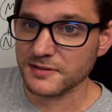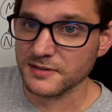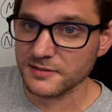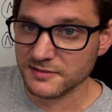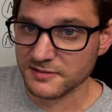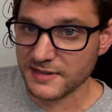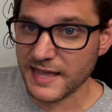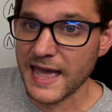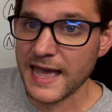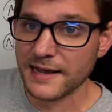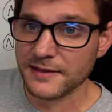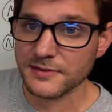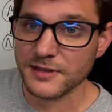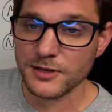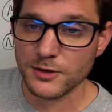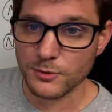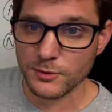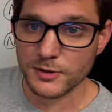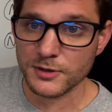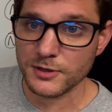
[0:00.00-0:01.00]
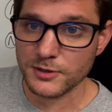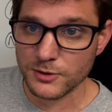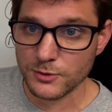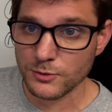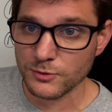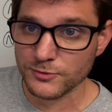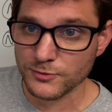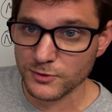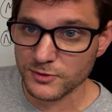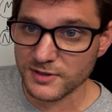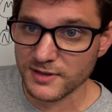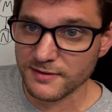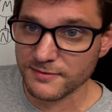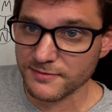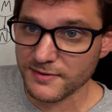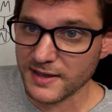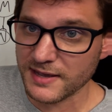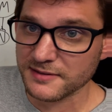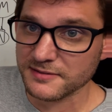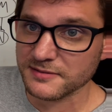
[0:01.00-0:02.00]
stack that you're going to use for
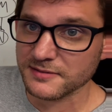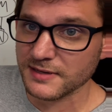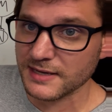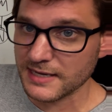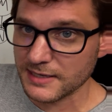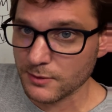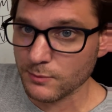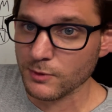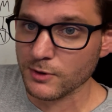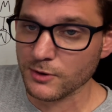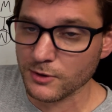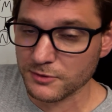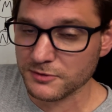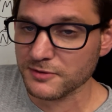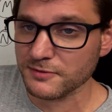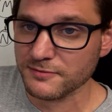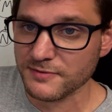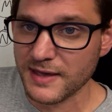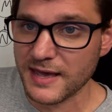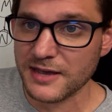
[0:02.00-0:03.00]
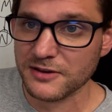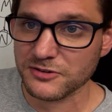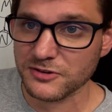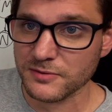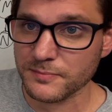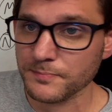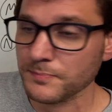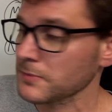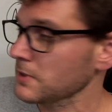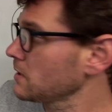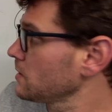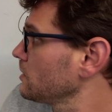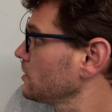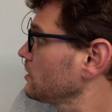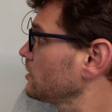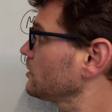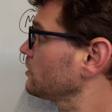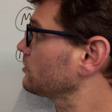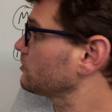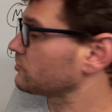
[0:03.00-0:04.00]
DFS in a recursive fashion.
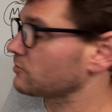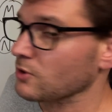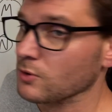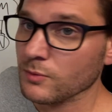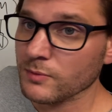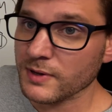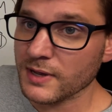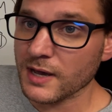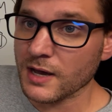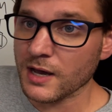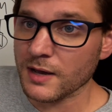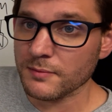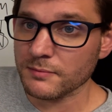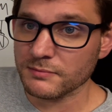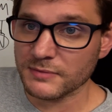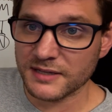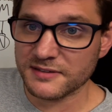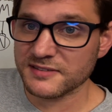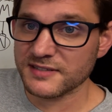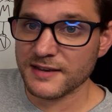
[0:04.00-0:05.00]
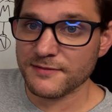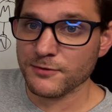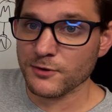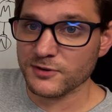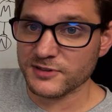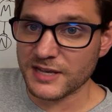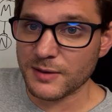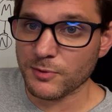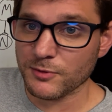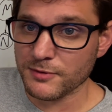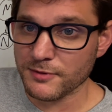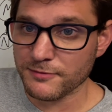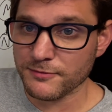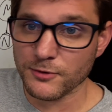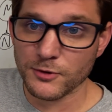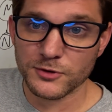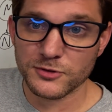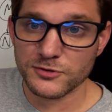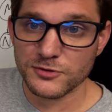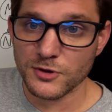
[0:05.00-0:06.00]
So let's say, for example, the
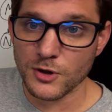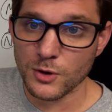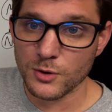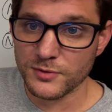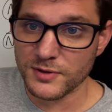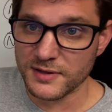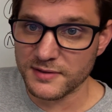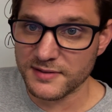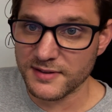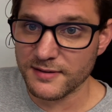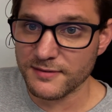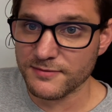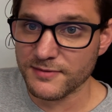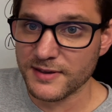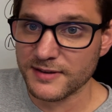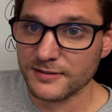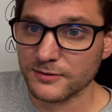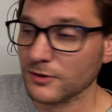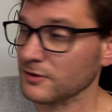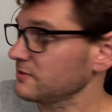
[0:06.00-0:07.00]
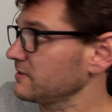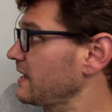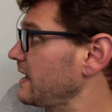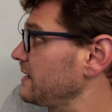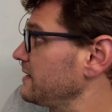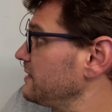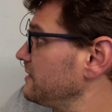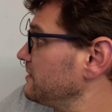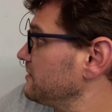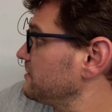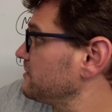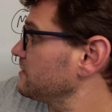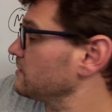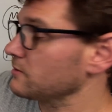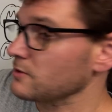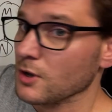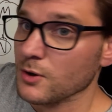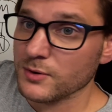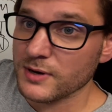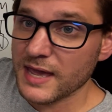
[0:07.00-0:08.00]
first node that DFS looks at is
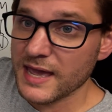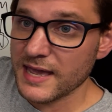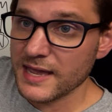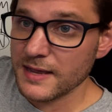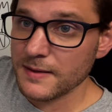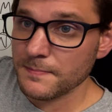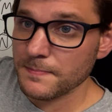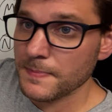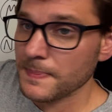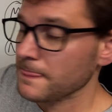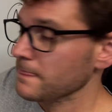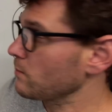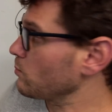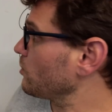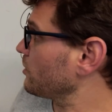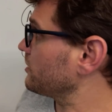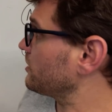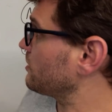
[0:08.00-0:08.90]
node A. We're